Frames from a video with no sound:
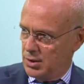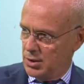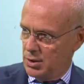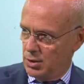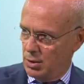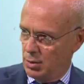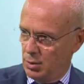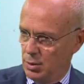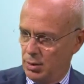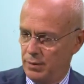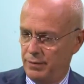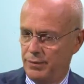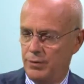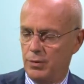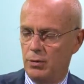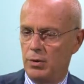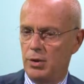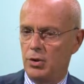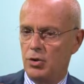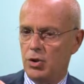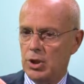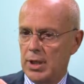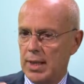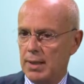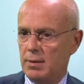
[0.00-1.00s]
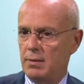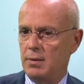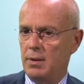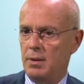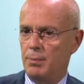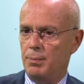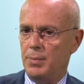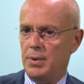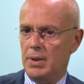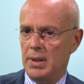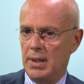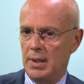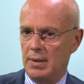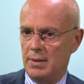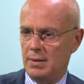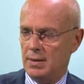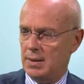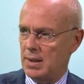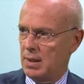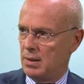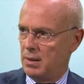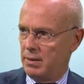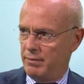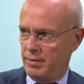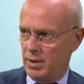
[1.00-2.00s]
So if you inject TPA
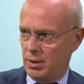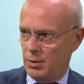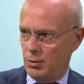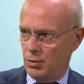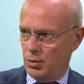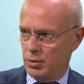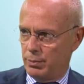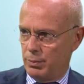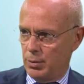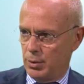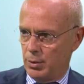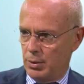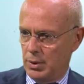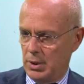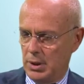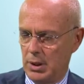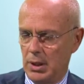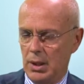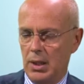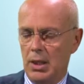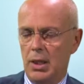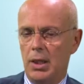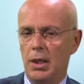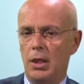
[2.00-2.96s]
inside the vitreous body,